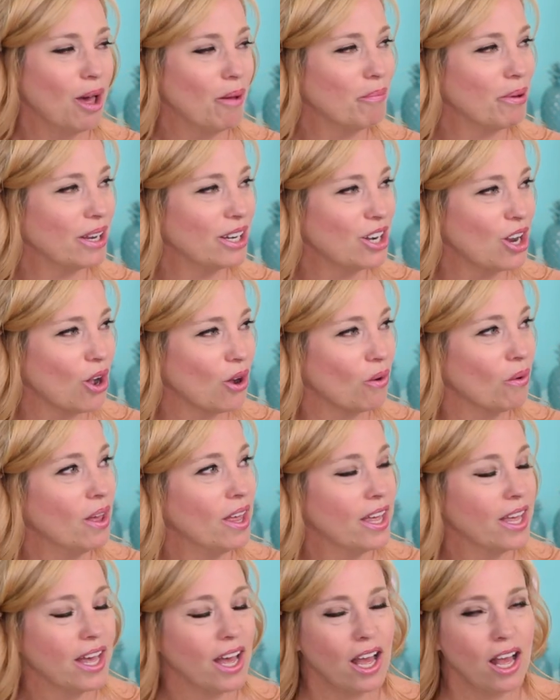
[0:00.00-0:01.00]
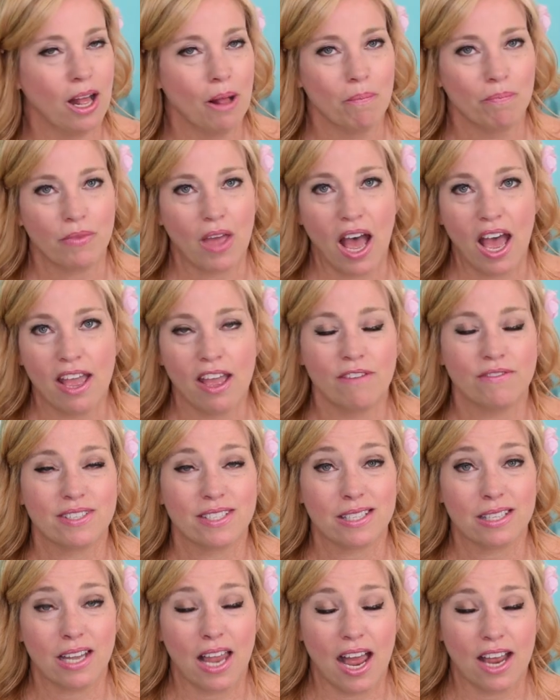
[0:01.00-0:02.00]
But no, I have
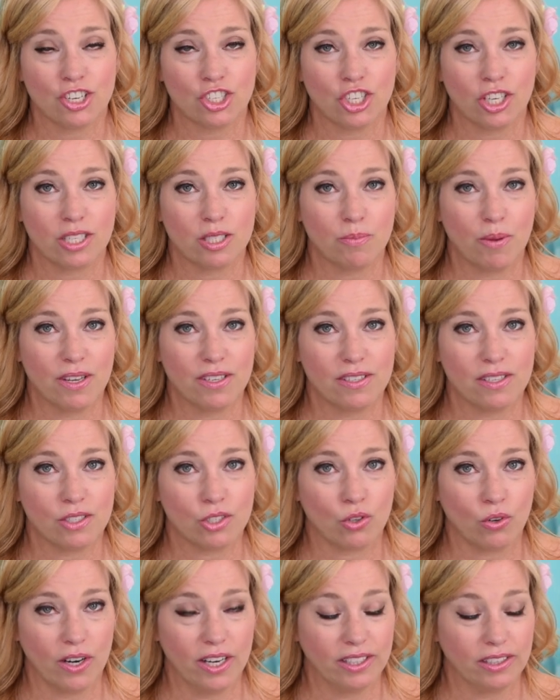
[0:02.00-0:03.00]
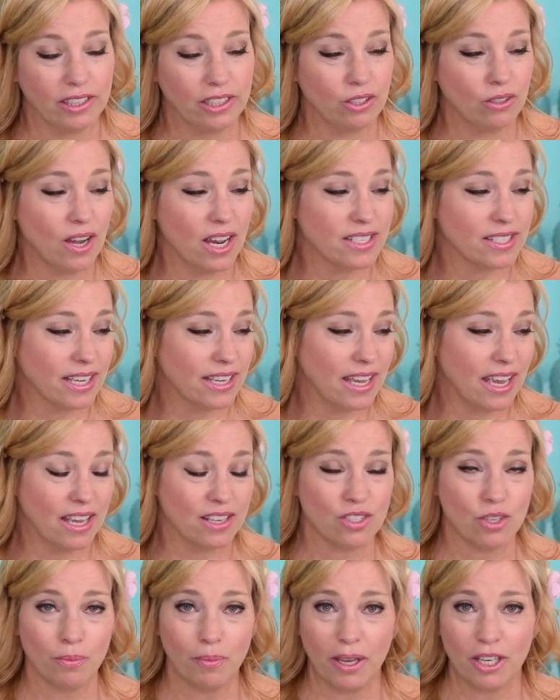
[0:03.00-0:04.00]
slashed expenses greatly. You guys, I
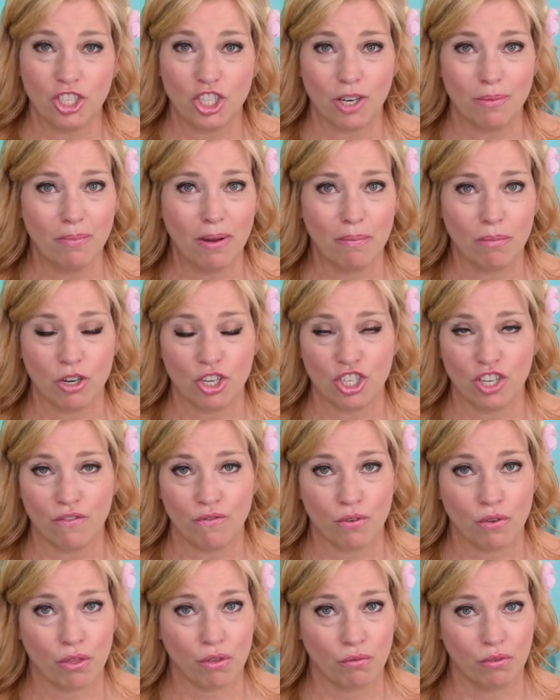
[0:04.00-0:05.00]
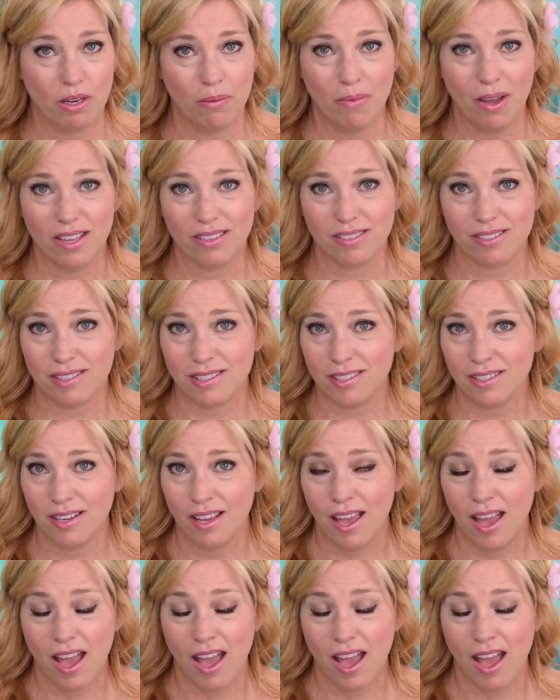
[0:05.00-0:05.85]
canceled my gym membership for 3 months.